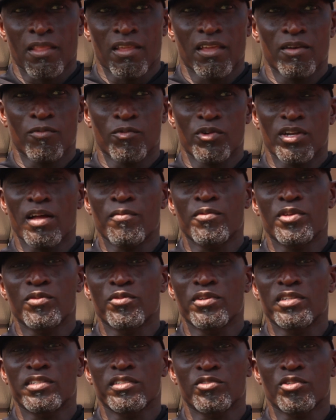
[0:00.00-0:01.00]
and would I be
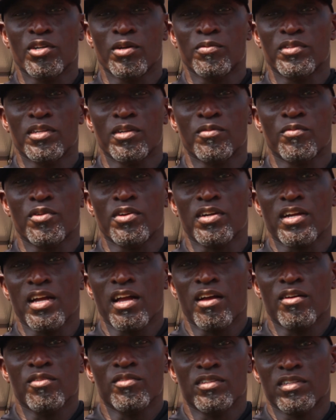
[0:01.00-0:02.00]
willing to go up there and work
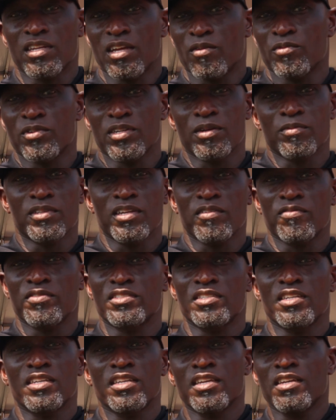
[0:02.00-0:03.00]
out? And I went up there
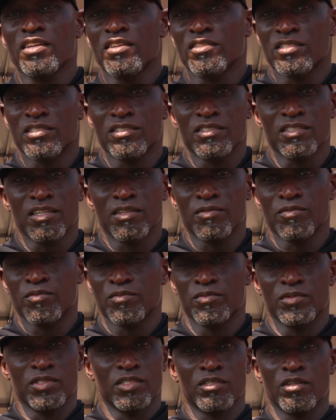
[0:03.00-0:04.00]
for 10 years,
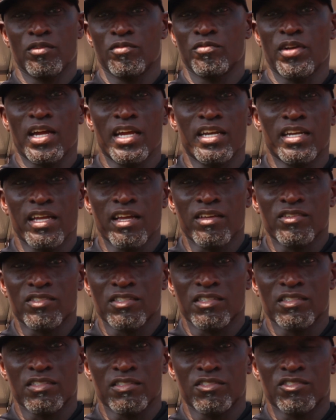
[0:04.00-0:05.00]
and you know, right now
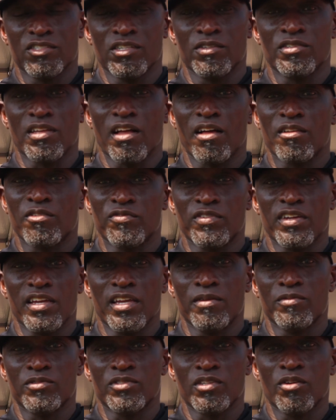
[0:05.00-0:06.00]
sitting in the Chiefs Hall of
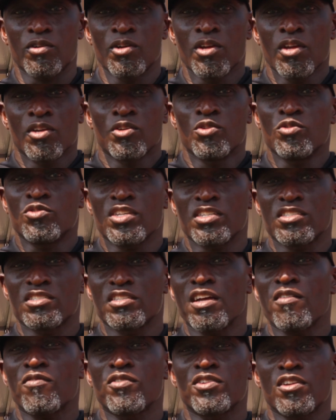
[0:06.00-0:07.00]
Fame. So you just
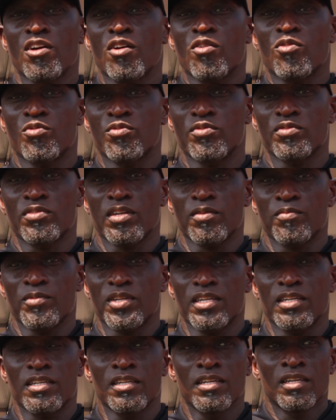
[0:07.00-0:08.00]
never know. I
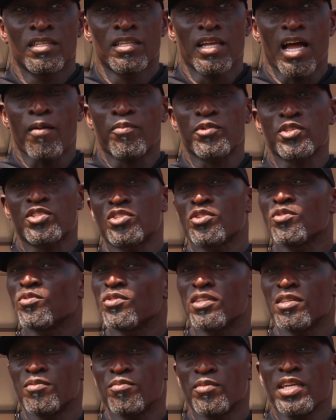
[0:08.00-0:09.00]
mean,
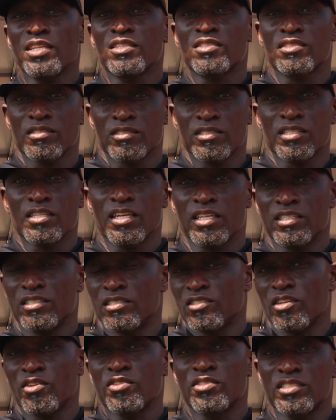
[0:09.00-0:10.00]
opportunity meets you
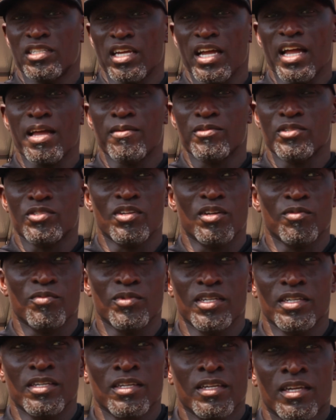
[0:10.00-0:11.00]
at certain times, you know
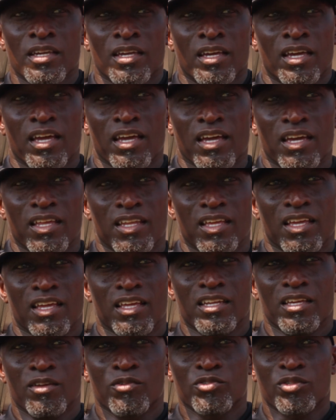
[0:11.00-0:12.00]
what I mean?
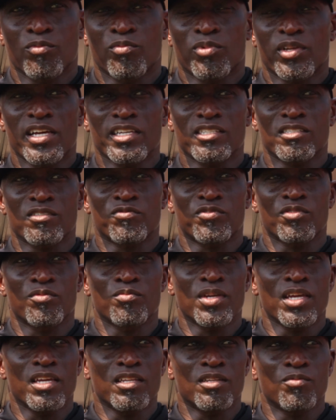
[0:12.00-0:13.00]
And it was a blessing for
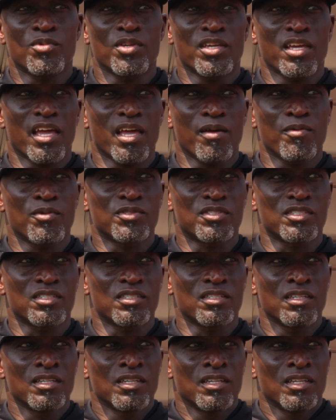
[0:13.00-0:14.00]
me to be able
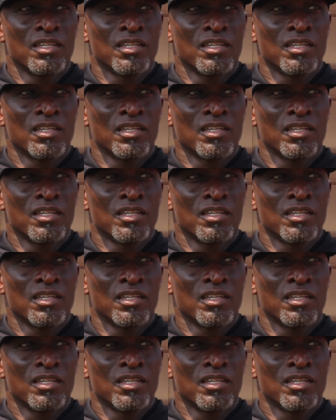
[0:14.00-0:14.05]
to